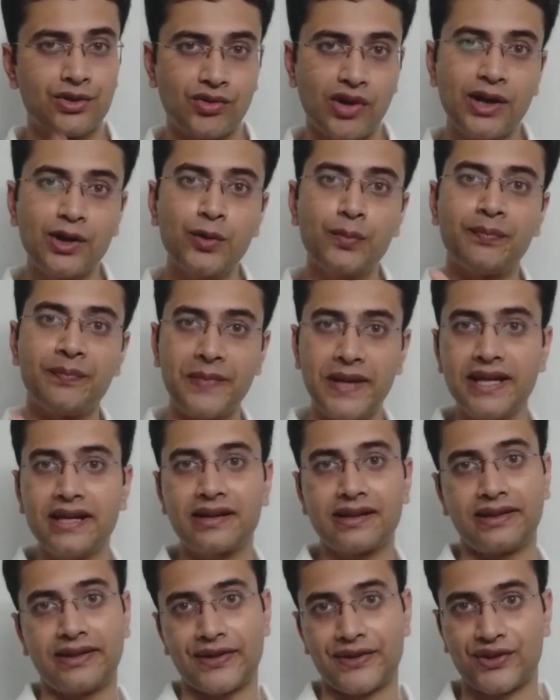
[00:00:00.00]
Try to
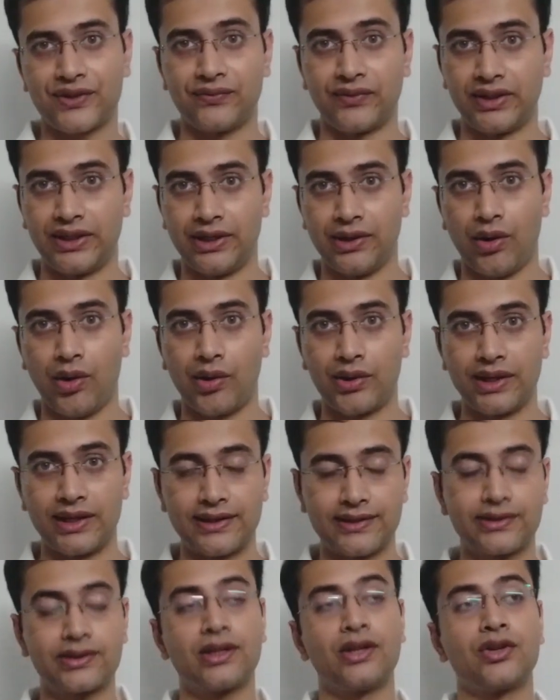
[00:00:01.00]
make a connection with the
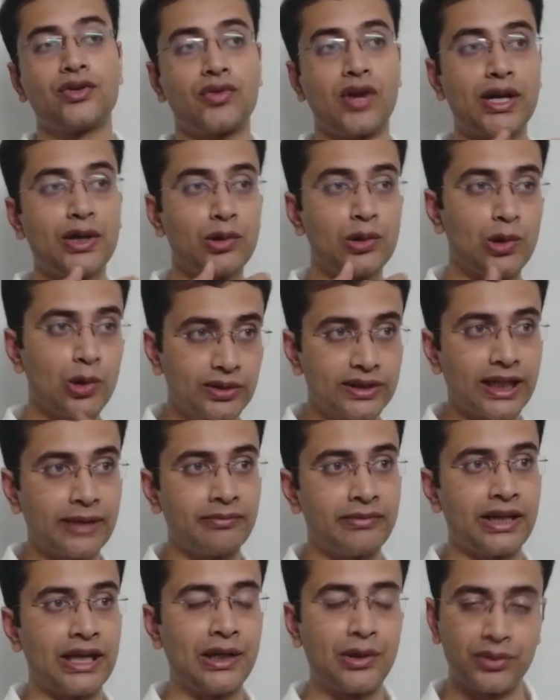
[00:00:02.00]
audience. Try to look
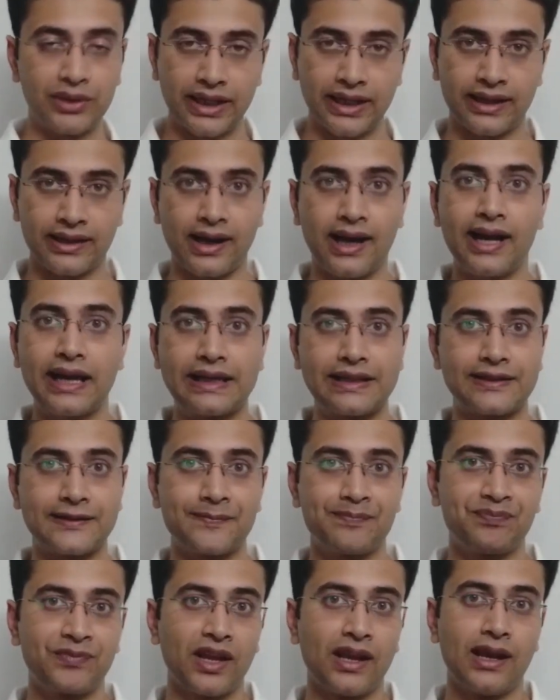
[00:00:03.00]
them into their
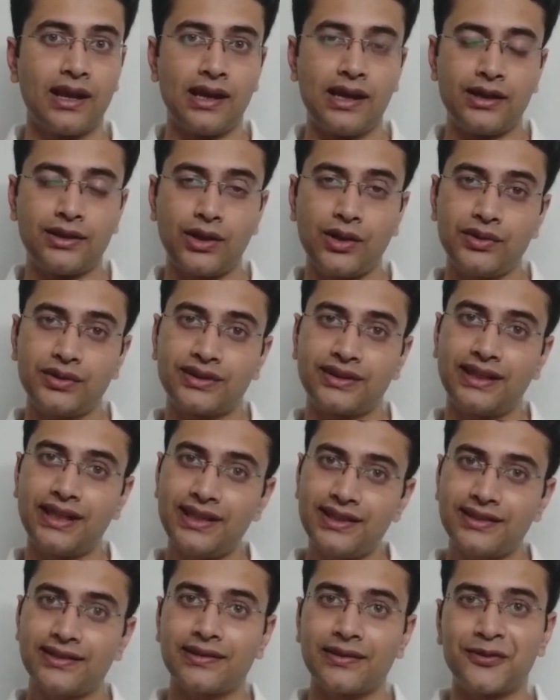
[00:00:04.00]
eyes. Now,
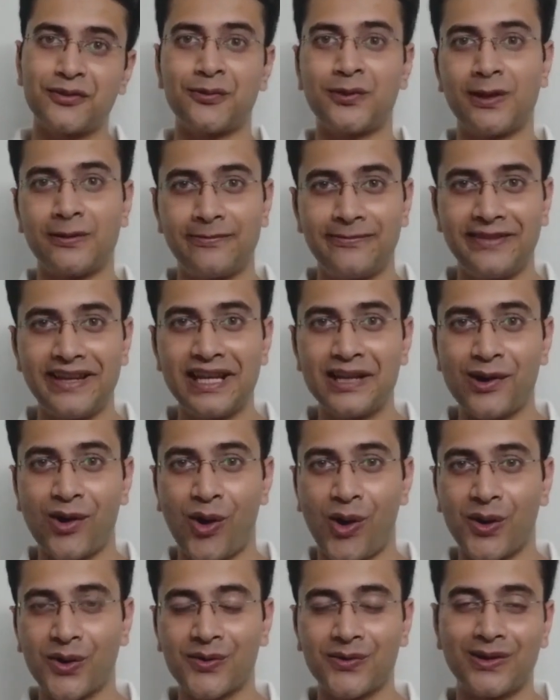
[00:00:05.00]
this will feel
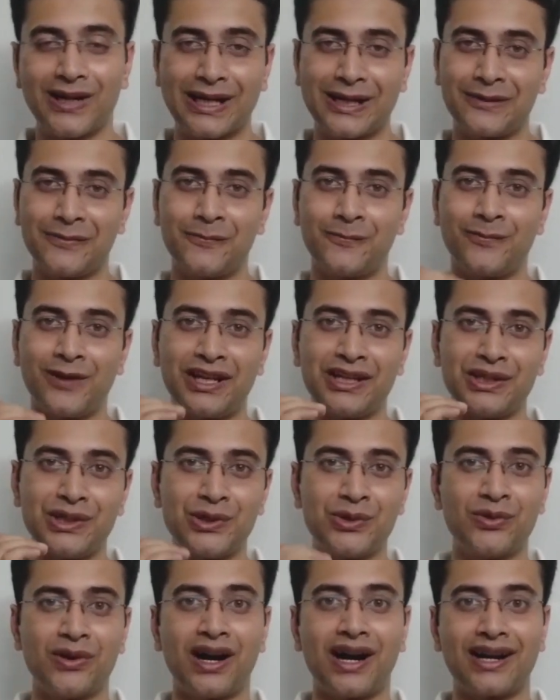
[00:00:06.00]
awkward when
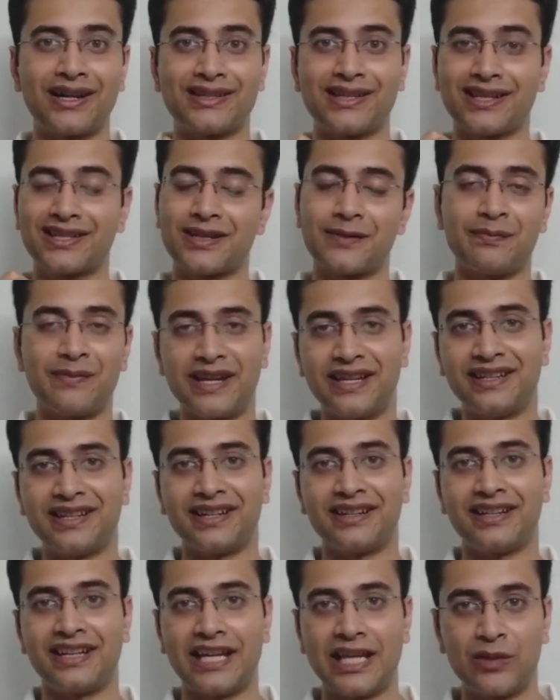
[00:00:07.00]
you are just a
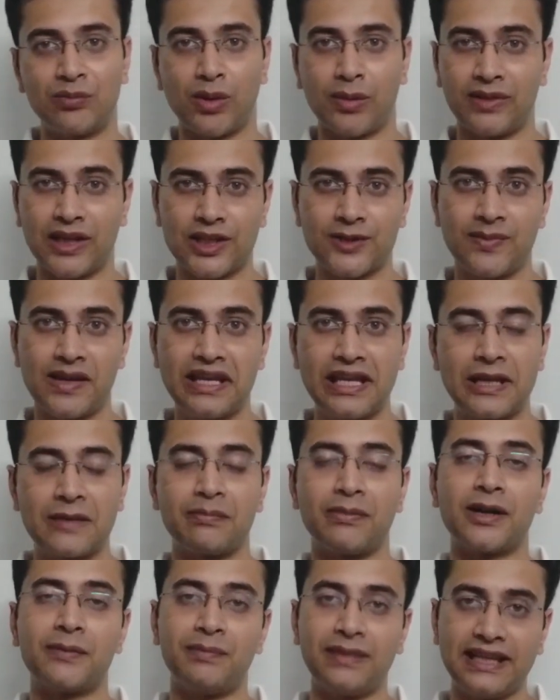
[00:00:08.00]
beginner in public
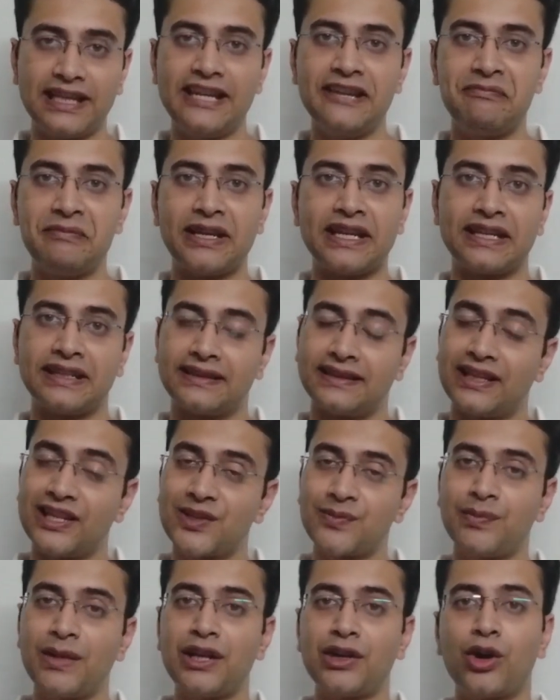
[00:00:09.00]
speaking, but believe me,
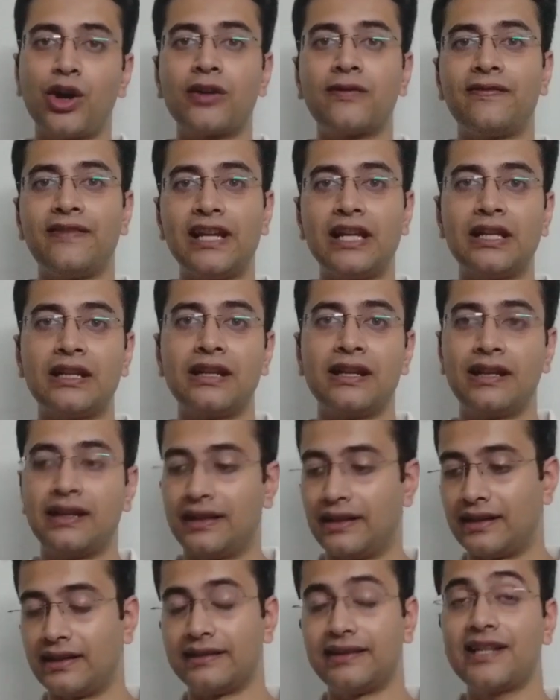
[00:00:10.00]
this may feel
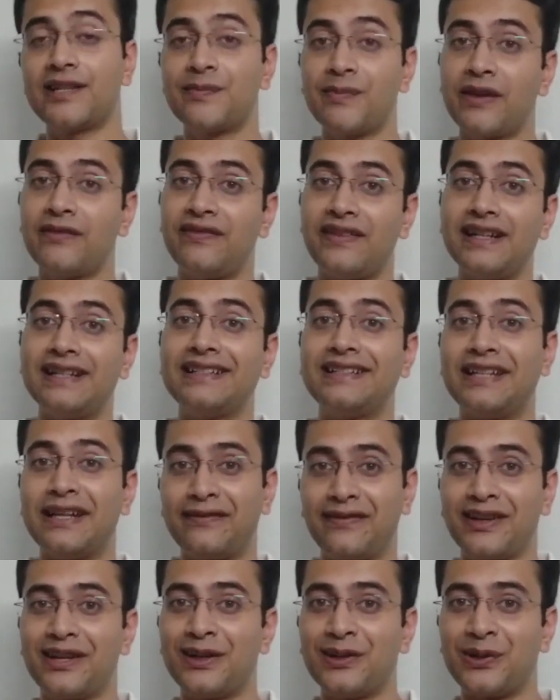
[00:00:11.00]

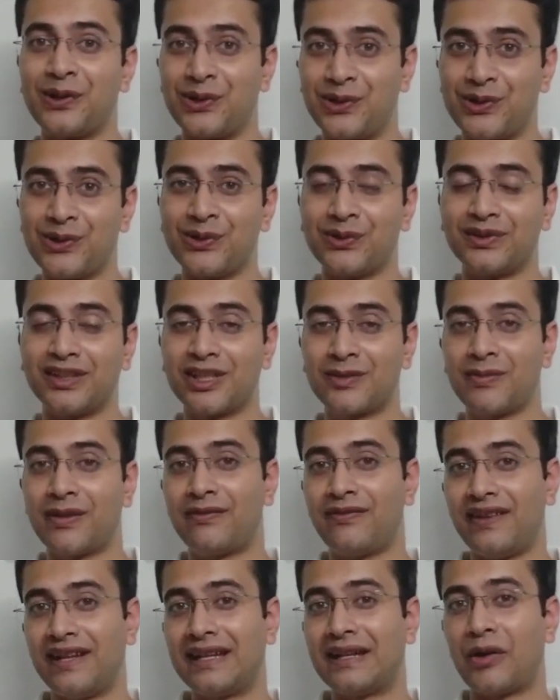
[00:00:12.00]
difficult to you. This
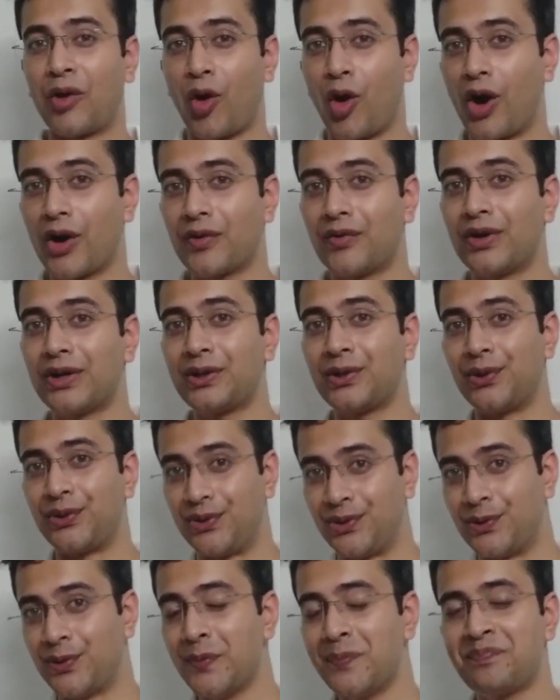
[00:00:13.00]
may feel awkward to
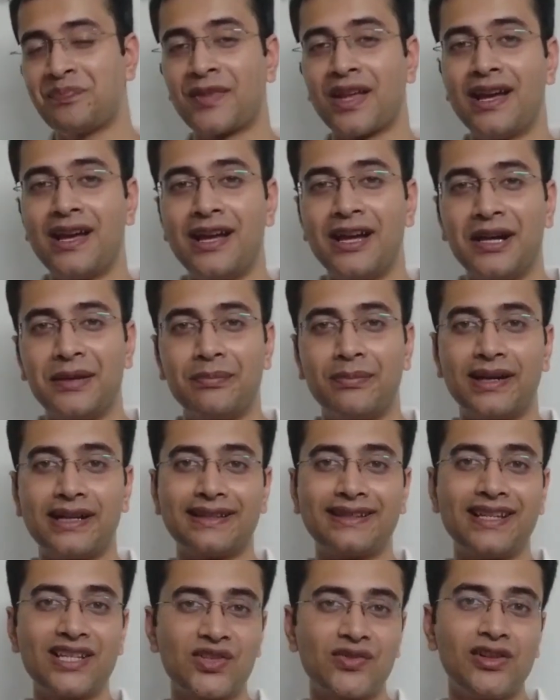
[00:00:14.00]
you,
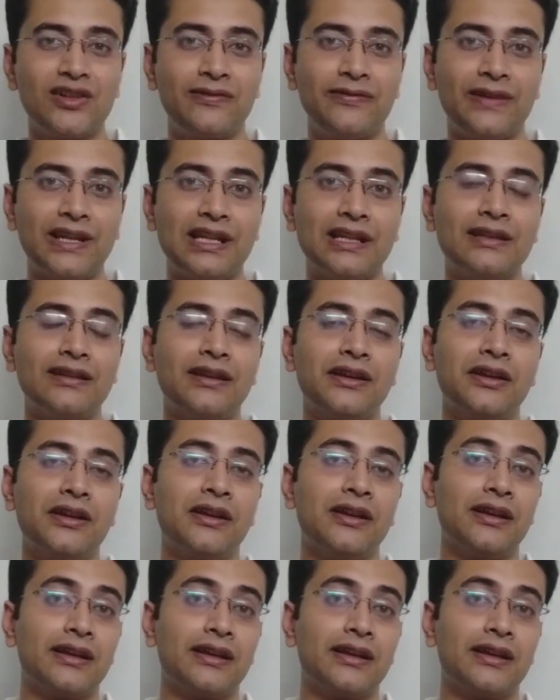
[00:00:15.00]
but this will feel